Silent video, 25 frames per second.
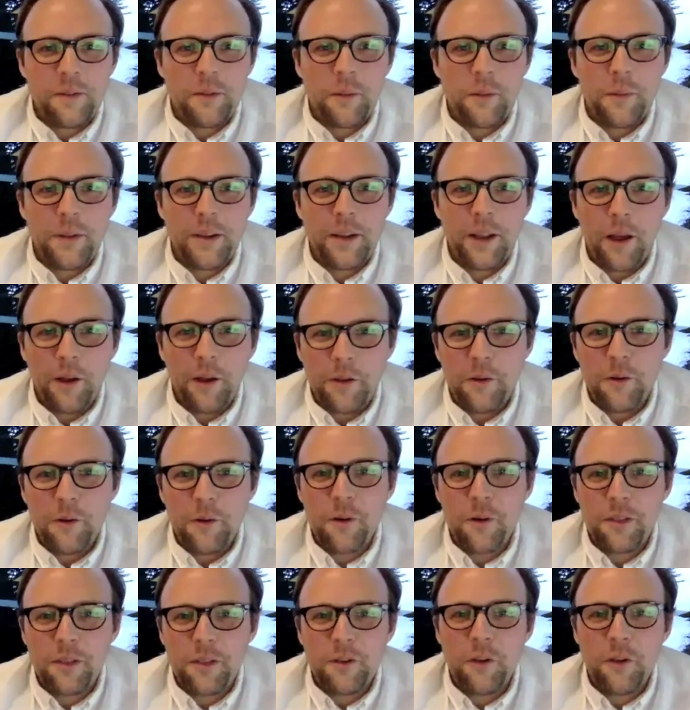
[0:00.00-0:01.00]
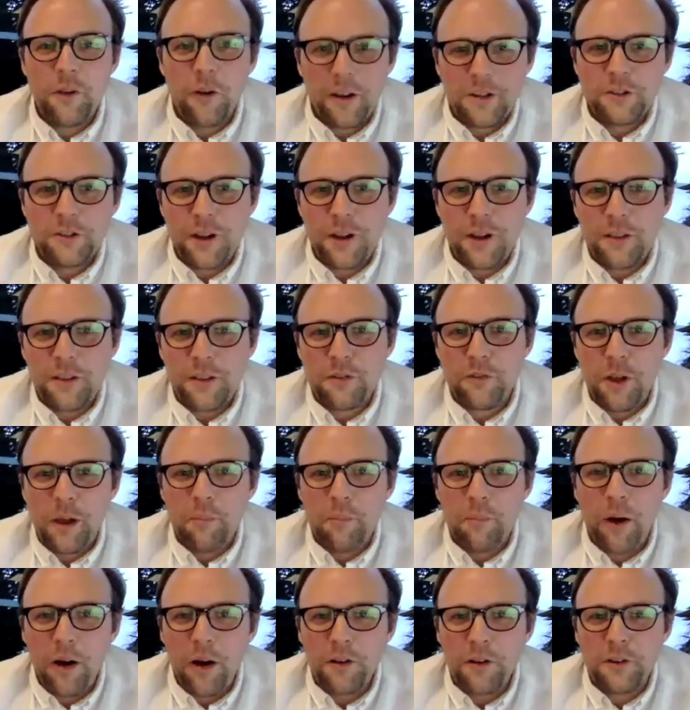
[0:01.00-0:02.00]
that we know you're the knowledge transfer
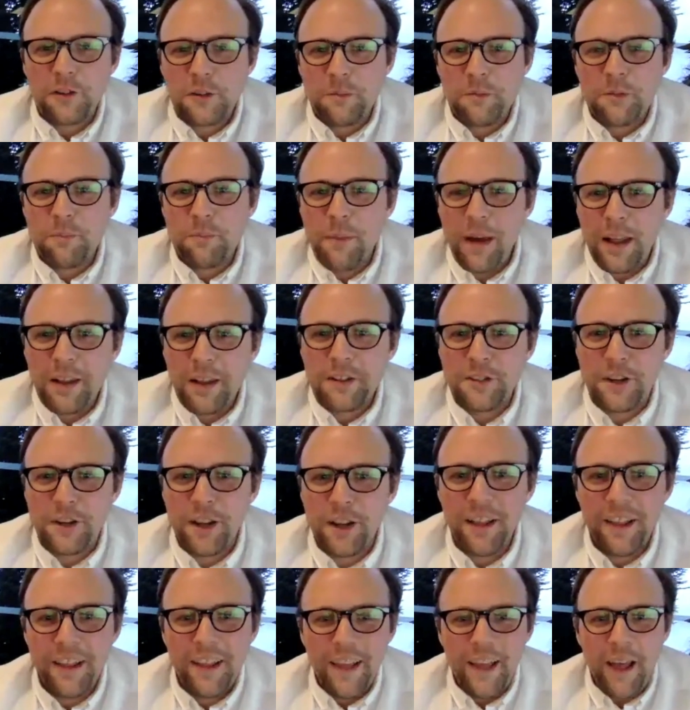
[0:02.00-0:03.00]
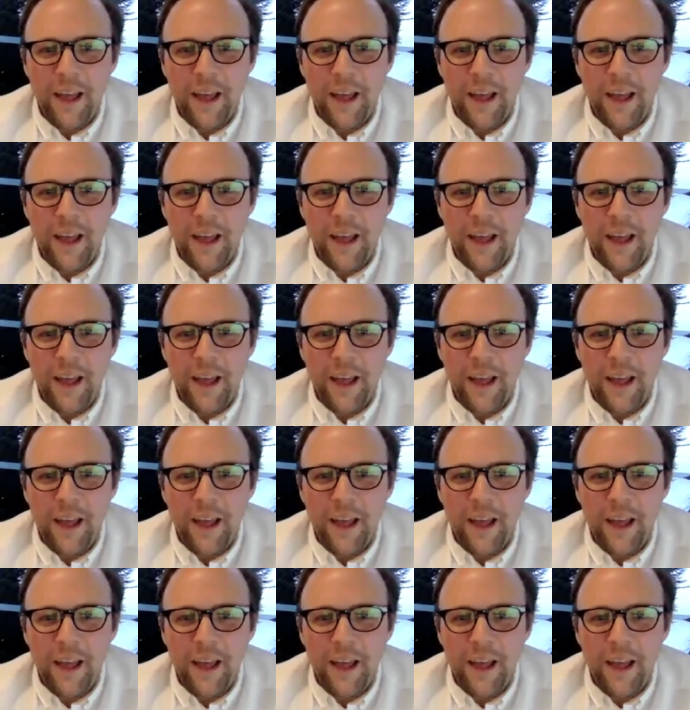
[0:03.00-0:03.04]
partnerships manager.